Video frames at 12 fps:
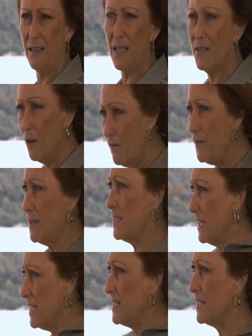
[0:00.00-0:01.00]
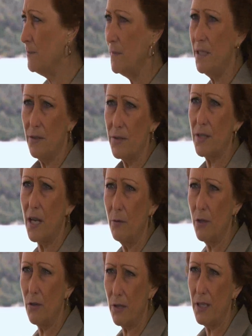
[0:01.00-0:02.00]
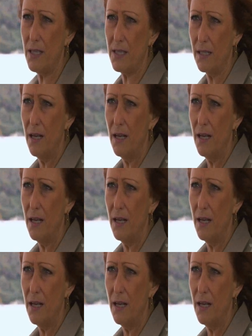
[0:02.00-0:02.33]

There's obviously something else going on in his